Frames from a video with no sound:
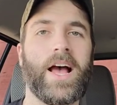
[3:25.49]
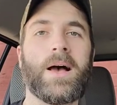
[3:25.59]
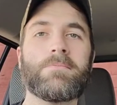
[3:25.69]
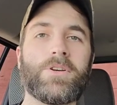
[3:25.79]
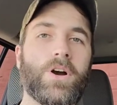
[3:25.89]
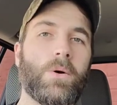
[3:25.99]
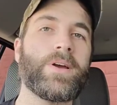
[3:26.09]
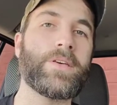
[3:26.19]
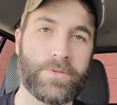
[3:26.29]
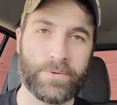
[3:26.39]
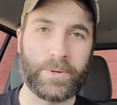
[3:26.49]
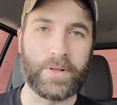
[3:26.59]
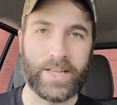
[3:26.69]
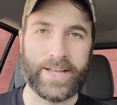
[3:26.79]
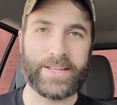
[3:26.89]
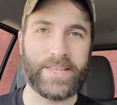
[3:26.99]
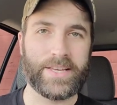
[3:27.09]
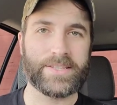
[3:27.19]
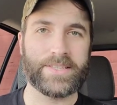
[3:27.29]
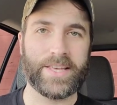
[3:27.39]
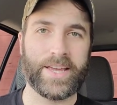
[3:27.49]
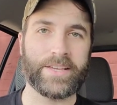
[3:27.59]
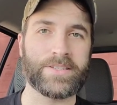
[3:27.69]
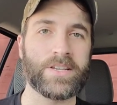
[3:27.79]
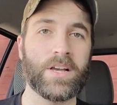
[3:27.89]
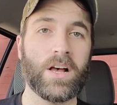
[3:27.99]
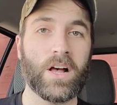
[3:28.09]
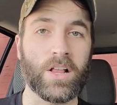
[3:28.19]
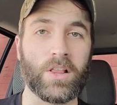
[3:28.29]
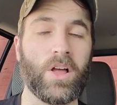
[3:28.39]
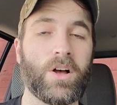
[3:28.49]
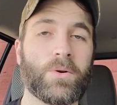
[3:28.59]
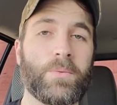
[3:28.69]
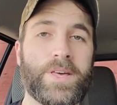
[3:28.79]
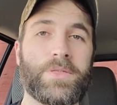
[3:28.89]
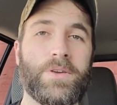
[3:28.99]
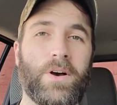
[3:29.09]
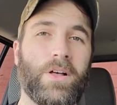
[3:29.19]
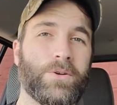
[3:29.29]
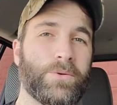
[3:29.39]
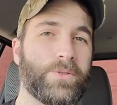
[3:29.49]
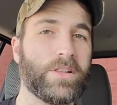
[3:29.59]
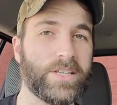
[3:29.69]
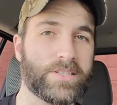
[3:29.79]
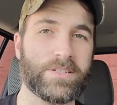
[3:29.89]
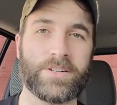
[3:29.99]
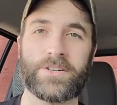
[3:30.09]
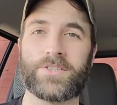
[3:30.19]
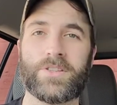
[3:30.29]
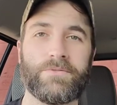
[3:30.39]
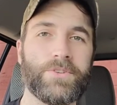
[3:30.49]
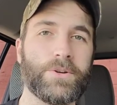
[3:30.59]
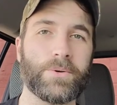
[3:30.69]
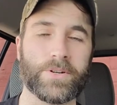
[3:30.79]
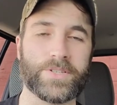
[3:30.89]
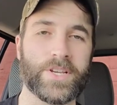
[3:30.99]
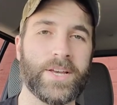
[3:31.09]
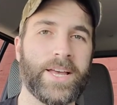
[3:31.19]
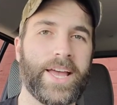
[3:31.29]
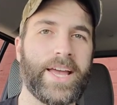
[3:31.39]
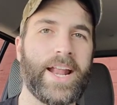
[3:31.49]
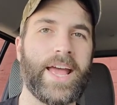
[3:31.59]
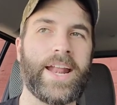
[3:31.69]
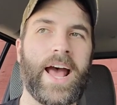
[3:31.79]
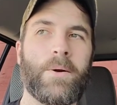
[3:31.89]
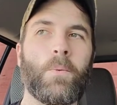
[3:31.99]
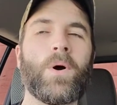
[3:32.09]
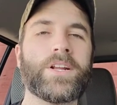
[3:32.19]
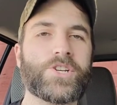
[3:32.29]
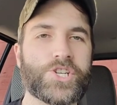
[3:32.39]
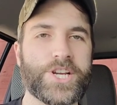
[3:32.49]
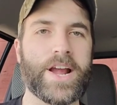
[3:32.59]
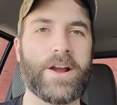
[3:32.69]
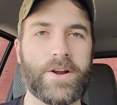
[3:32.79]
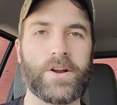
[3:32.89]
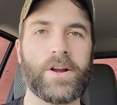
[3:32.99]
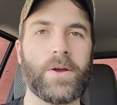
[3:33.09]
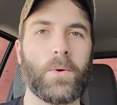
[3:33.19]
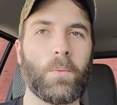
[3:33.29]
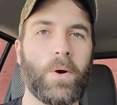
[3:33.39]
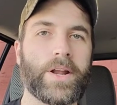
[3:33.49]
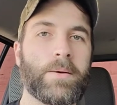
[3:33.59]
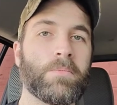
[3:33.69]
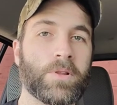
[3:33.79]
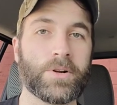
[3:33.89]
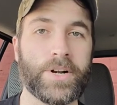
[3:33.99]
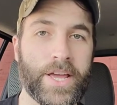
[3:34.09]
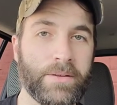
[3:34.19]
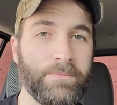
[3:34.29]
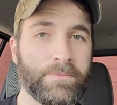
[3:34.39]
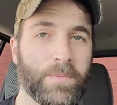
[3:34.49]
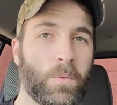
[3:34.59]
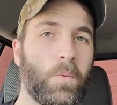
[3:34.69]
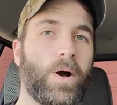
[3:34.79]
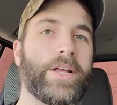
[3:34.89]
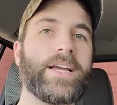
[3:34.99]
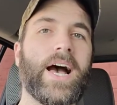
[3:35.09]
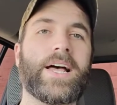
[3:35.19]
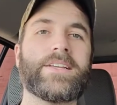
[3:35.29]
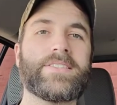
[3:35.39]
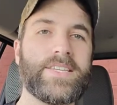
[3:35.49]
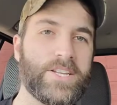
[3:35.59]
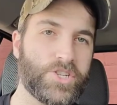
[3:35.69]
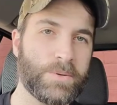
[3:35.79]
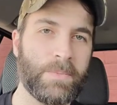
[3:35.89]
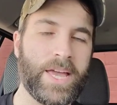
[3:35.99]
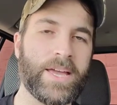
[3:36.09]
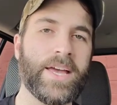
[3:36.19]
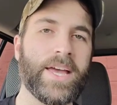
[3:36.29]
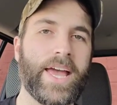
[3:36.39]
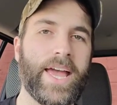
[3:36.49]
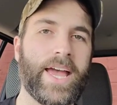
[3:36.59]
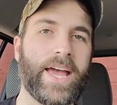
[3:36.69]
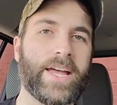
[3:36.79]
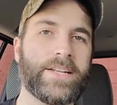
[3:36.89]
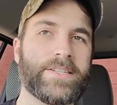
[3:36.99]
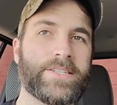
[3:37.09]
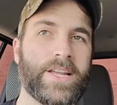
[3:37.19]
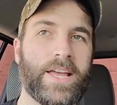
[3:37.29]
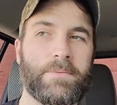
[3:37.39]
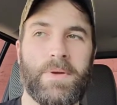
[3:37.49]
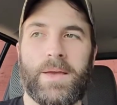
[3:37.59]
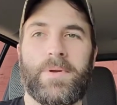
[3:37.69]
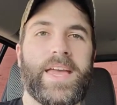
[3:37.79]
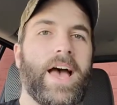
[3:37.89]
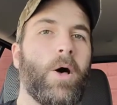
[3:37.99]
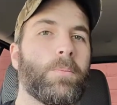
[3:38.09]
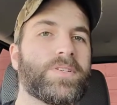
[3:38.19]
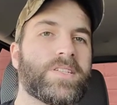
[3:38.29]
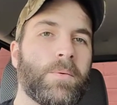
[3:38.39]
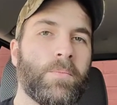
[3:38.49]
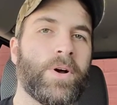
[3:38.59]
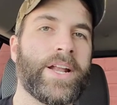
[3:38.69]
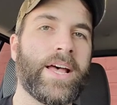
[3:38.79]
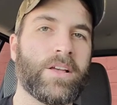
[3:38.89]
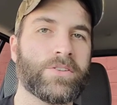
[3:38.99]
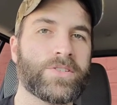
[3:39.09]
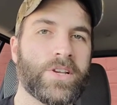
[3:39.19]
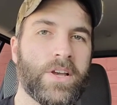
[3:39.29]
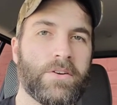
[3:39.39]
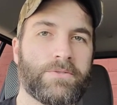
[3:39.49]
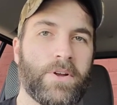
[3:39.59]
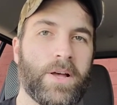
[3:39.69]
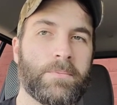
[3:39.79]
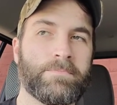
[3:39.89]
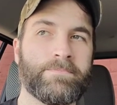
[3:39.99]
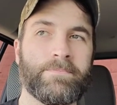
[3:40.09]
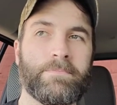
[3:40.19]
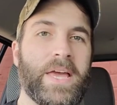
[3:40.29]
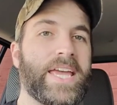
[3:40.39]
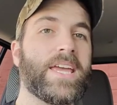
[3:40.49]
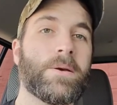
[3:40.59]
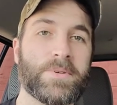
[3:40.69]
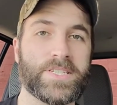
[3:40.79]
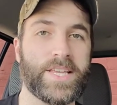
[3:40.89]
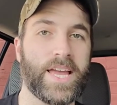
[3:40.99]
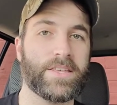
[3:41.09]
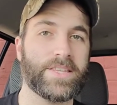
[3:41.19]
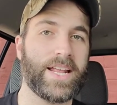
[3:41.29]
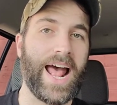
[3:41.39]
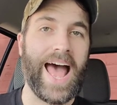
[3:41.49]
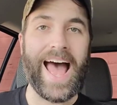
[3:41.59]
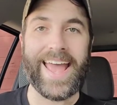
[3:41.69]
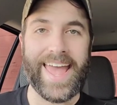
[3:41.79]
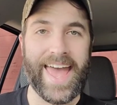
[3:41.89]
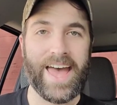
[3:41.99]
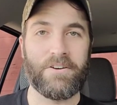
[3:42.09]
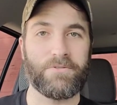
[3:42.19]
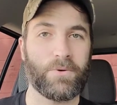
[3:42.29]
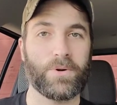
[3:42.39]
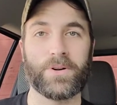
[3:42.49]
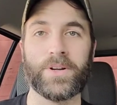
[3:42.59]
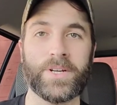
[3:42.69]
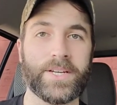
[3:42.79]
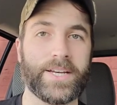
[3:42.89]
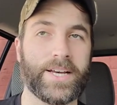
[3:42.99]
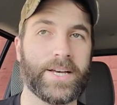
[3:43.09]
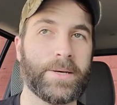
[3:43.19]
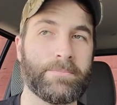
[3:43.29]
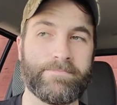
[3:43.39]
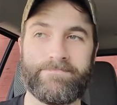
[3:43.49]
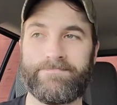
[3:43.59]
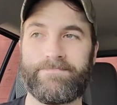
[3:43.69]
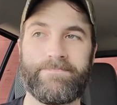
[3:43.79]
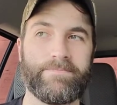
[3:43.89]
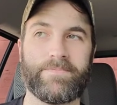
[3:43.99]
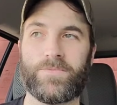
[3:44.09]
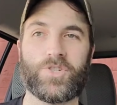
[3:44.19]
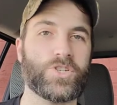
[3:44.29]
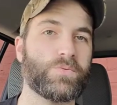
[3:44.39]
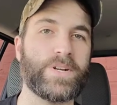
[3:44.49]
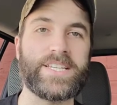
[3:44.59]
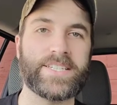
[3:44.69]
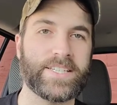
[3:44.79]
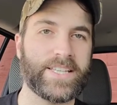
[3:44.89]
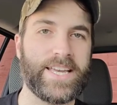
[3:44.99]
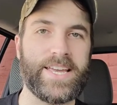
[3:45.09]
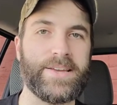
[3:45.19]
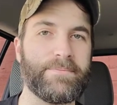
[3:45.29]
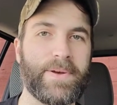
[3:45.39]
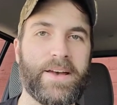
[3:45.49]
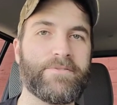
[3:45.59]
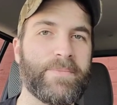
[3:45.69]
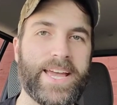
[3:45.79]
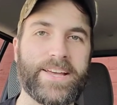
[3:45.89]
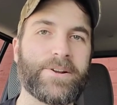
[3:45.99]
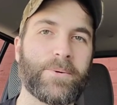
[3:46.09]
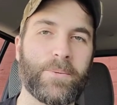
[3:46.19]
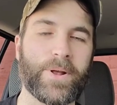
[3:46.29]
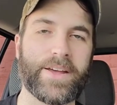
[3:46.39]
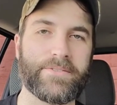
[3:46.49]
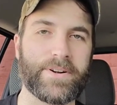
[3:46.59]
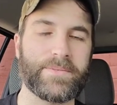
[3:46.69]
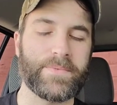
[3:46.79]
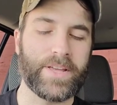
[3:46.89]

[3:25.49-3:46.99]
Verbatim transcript: I'm going through a lot of these things along with y'all who the listeners, the viewers. And and I want to share what I'm learning, what God is teaching me and and maybe help someone else from making a mistake that I have or um, just recently have made or whatever.